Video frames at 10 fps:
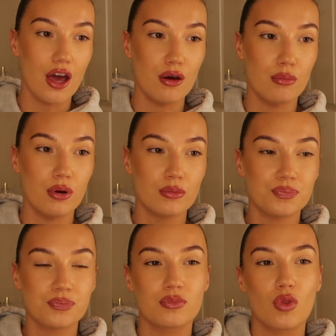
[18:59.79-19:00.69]
Um,
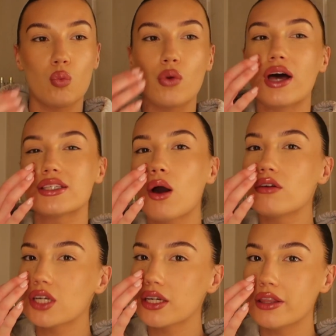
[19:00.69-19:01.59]
well, that's how
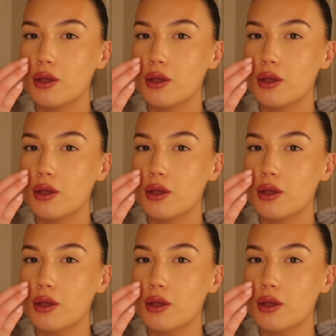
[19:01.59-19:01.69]
I've done it